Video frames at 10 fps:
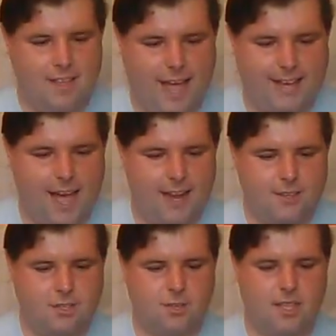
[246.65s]
I got
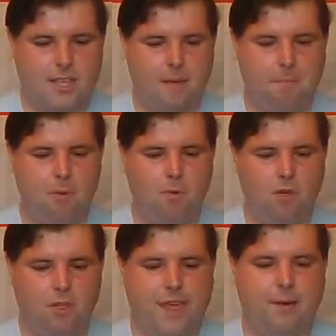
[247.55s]
into the
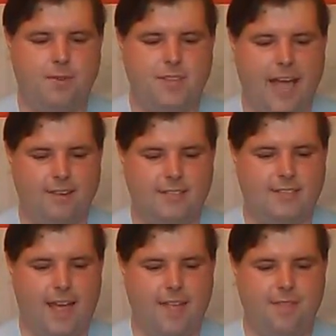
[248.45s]
pool that was
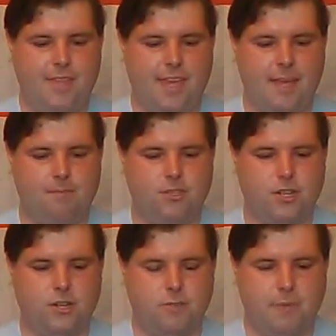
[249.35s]
outside the
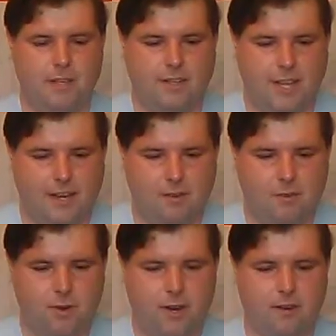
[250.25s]
church building
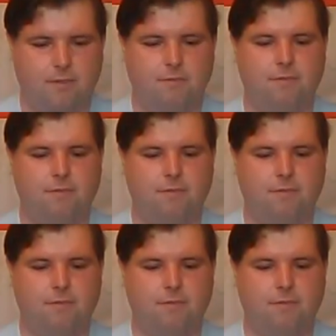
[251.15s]
where